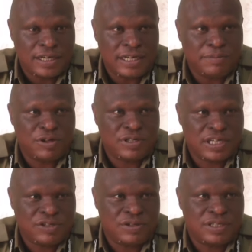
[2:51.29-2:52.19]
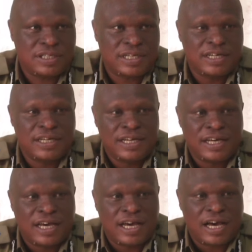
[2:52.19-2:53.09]
Demonstrations
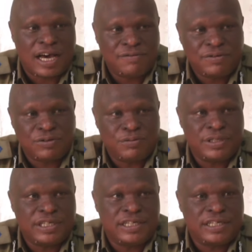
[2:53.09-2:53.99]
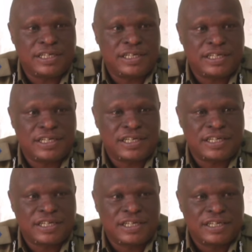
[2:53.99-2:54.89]
have to be
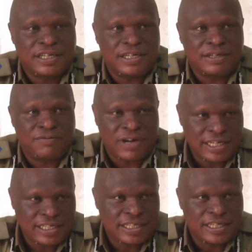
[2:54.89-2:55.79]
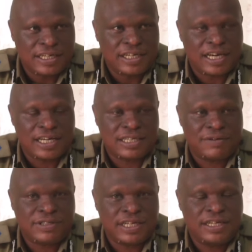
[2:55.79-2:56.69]
valid, as
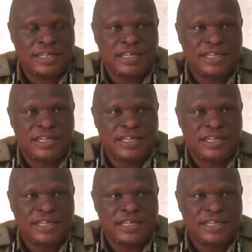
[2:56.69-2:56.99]
I've said.